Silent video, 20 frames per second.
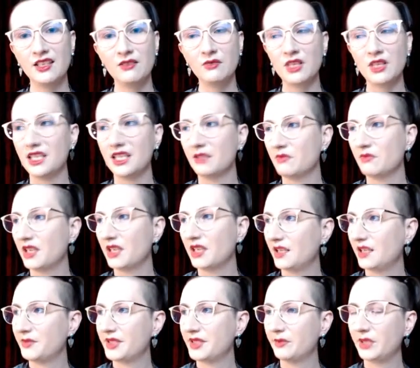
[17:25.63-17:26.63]
what? It made I'm me
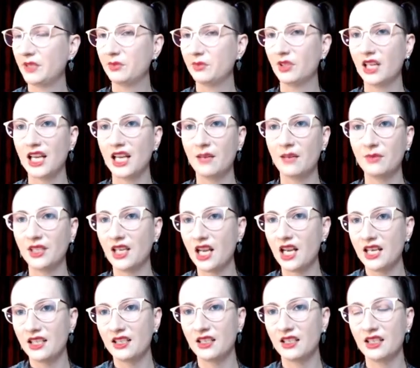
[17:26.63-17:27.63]
kidding, people I'm happy. Kidding. I
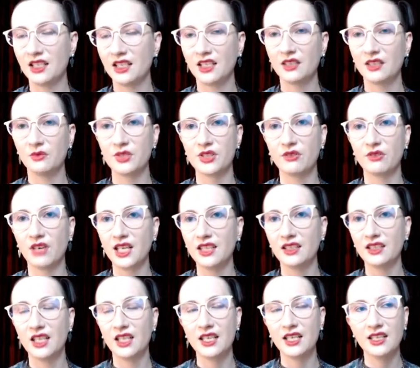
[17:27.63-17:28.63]
didn't think it was great.
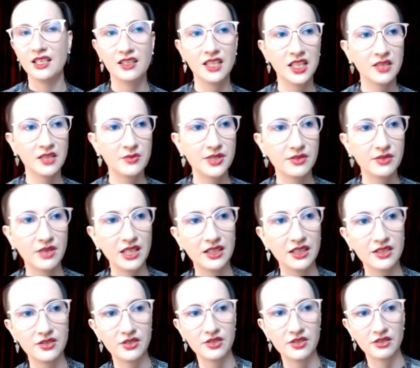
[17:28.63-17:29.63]
I didn't think it was great
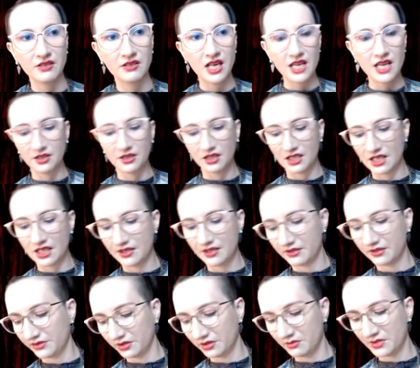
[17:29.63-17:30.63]
literature either. The
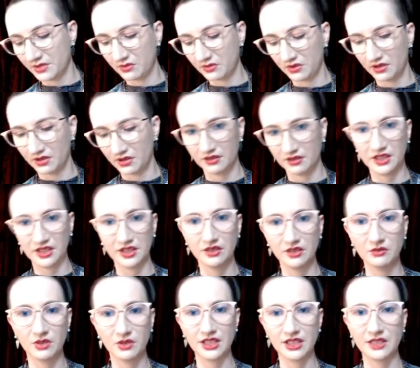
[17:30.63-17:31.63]
films were, you know,
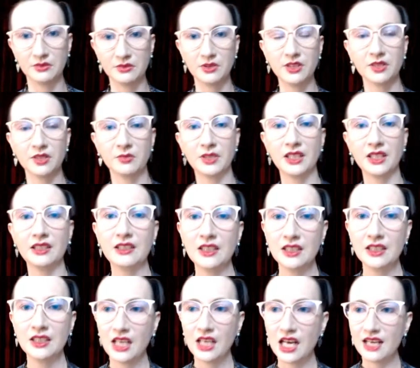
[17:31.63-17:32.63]
what they were. But
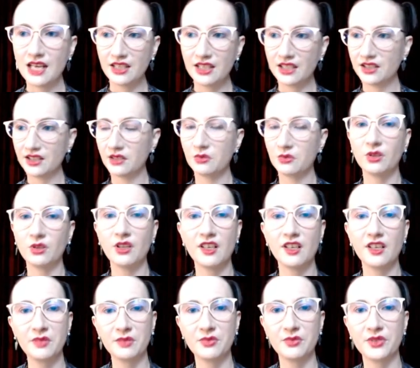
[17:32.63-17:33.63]
I think there were a lot
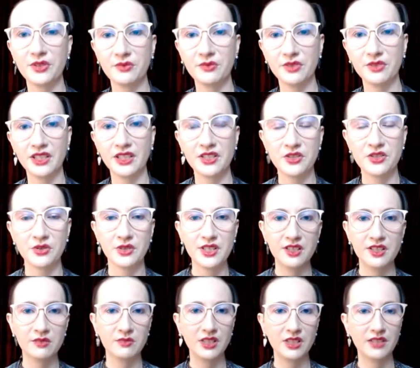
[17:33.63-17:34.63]
of people that really enjoyed
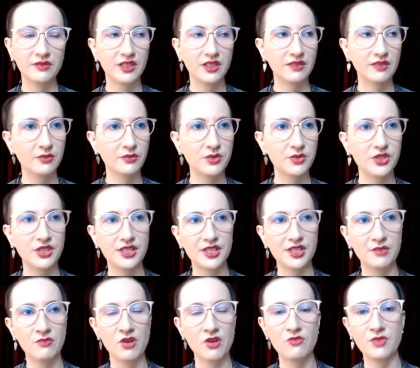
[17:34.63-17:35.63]
them, even if it was just a
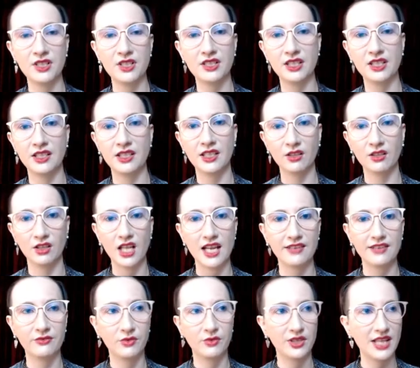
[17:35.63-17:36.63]
moment in their
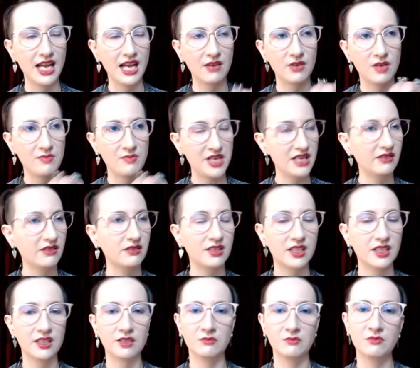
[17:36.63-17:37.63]
life where that appealed
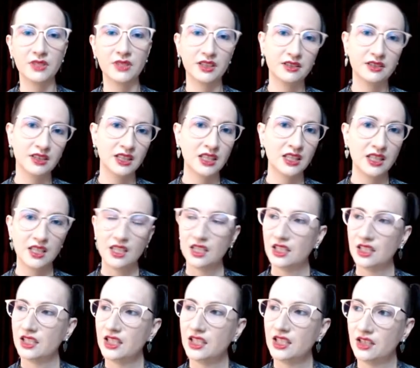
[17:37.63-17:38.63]
to them. But,
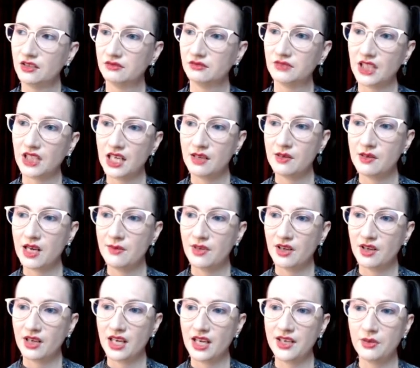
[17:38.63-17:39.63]
you know, I, I'm
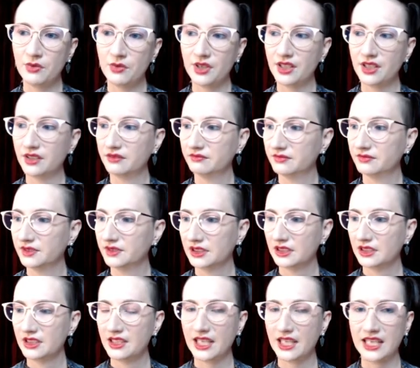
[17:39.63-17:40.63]
not, I don't want to
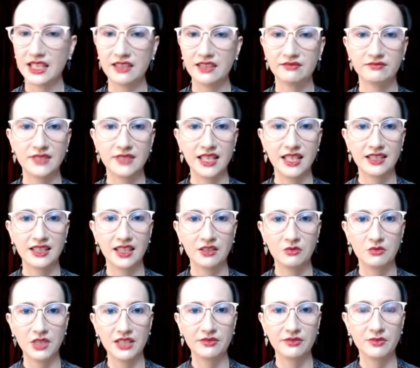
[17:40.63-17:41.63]
take, take that
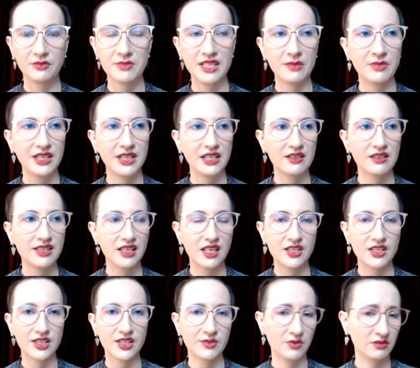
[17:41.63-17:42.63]
away from somebody else. I
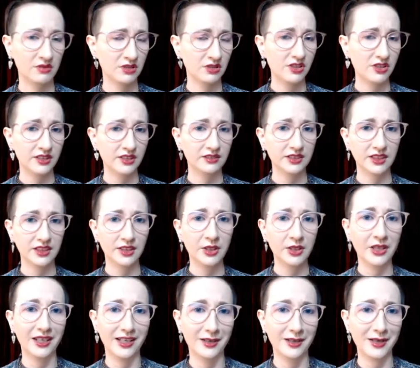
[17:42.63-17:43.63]
just won't watch it. You
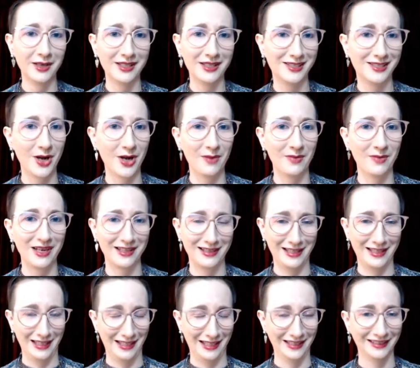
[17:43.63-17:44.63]
know, it's not my
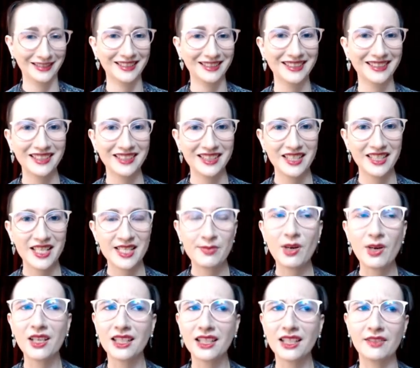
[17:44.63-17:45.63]
thing.
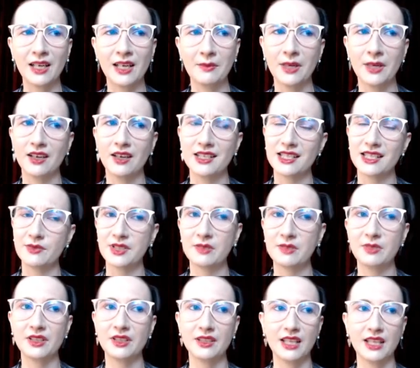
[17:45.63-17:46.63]
Sparkly vampires. It was a
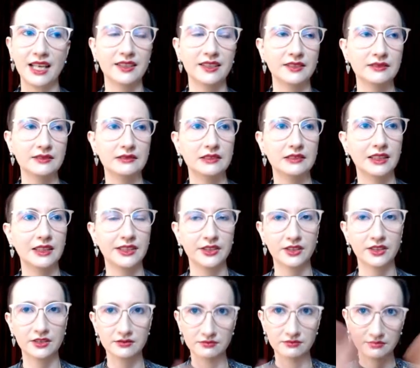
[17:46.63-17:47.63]
bit like
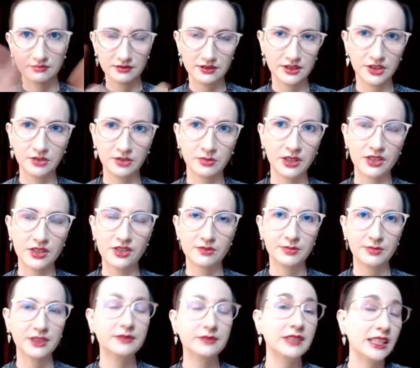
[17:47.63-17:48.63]
glitter too much,
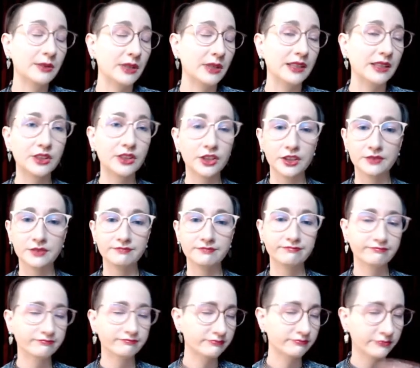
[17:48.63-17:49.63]
but anyway, you know,
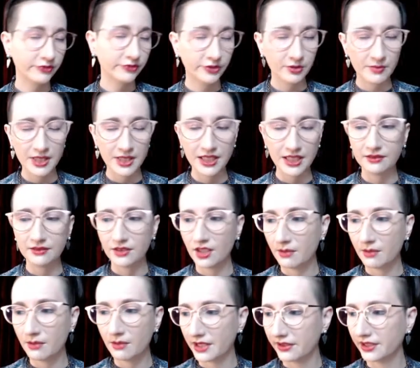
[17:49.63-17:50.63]
for yeah. me, not
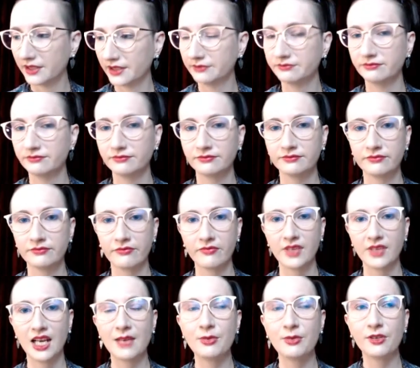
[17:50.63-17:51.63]
my thing.
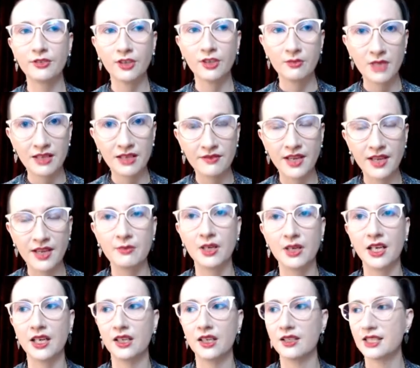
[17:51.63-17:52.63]
I prefer my
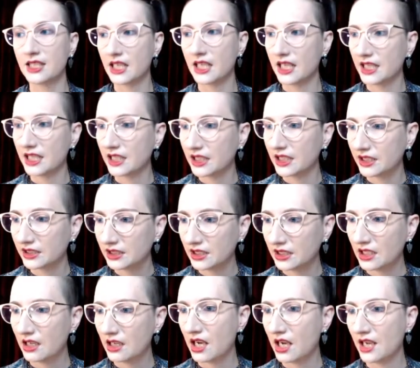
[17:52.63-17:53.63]
vampires, like,
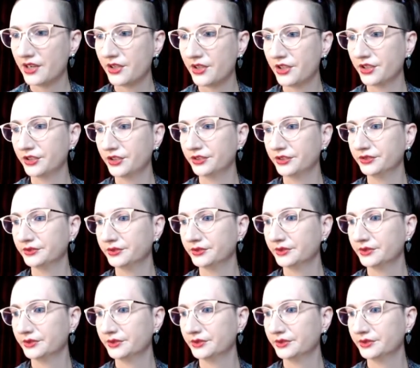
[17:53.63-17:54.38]
I don't know.